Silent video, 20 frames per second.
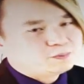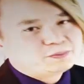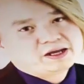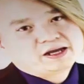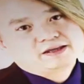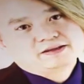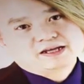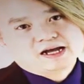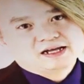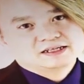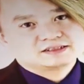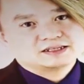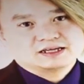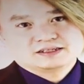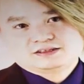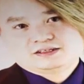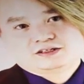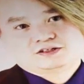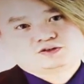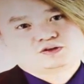man,
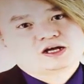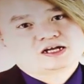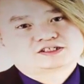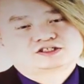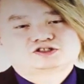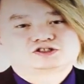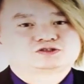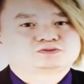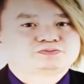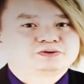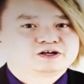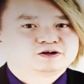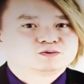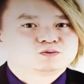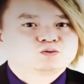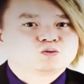I, I think you guys just better